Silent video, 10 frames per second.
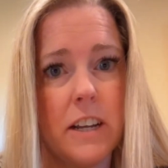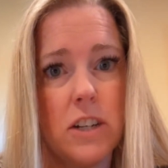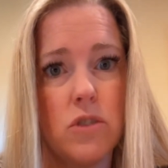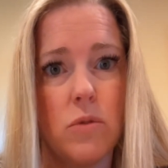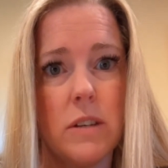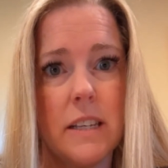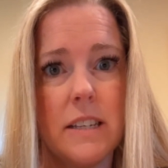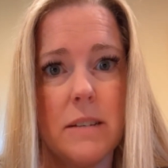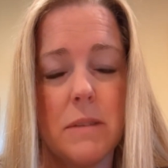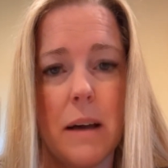control
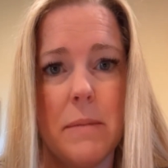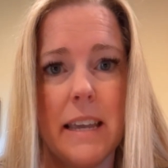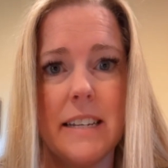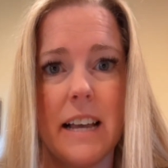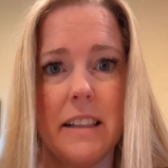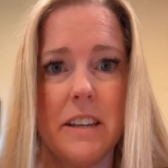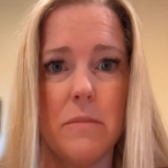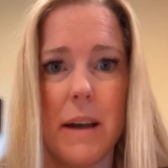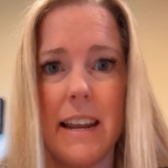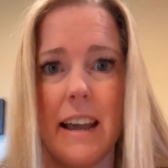system coming in, telling
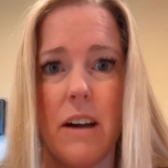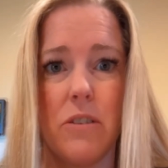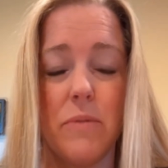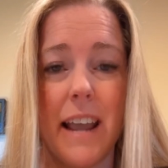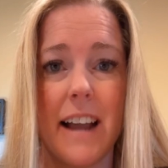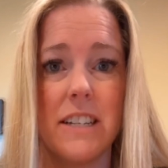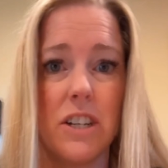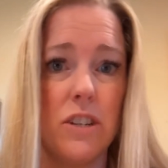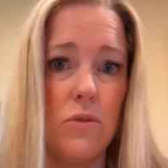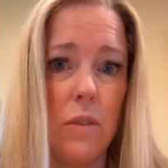your body how to react to
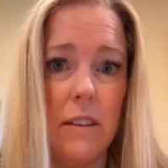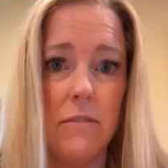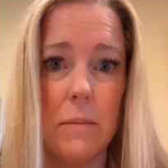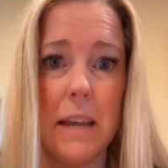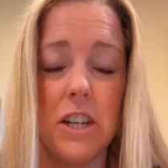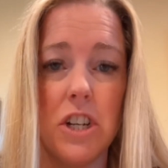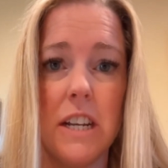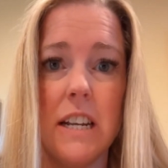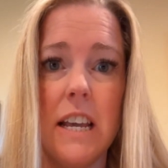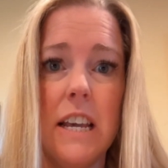control
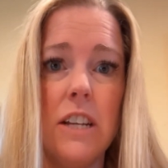inflammation,